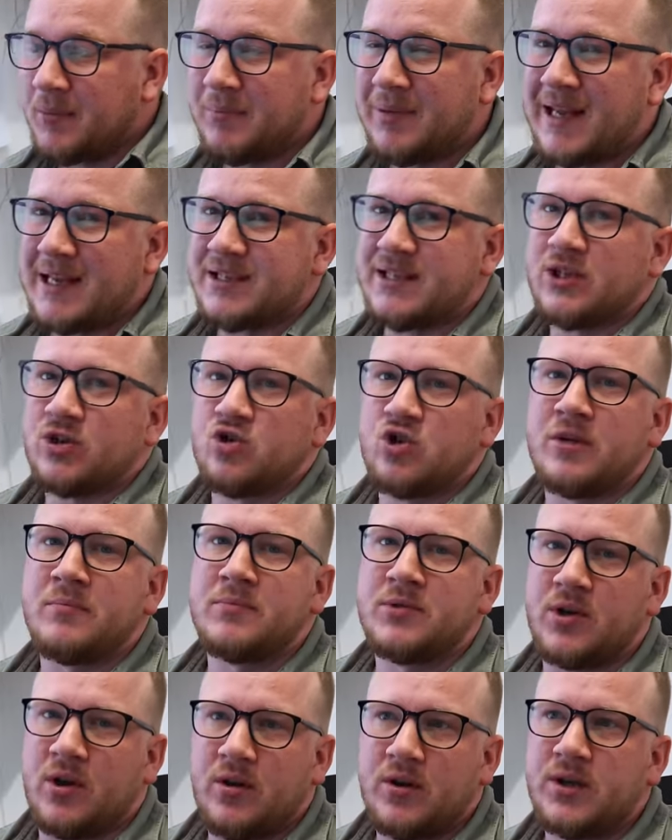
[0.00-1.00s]
plastic
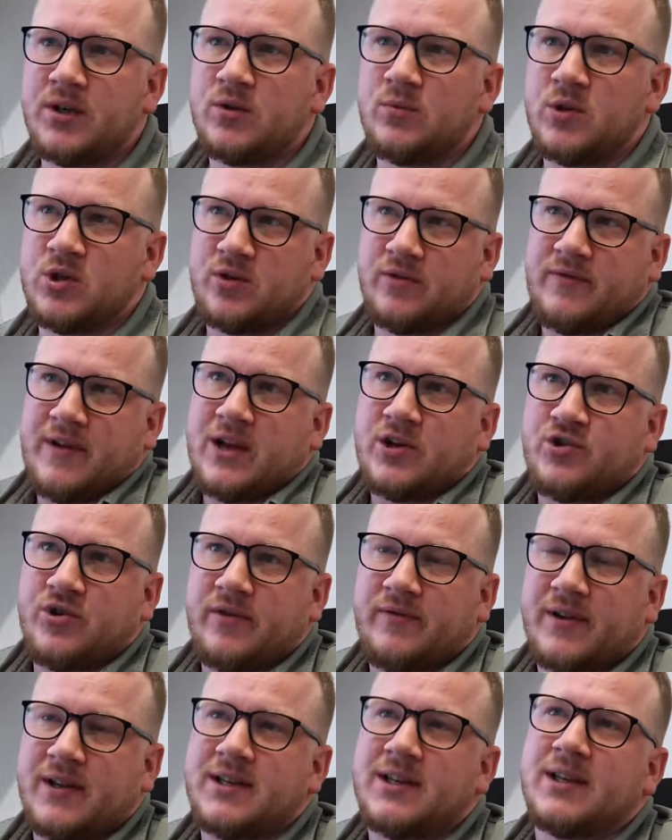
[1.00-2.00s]
trims on, which are
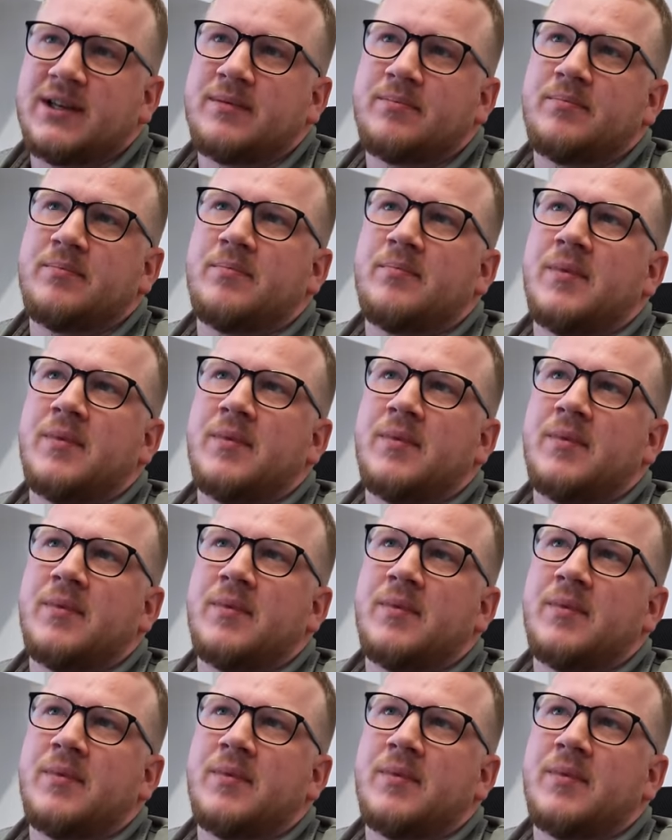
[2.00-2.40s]
factory fitted,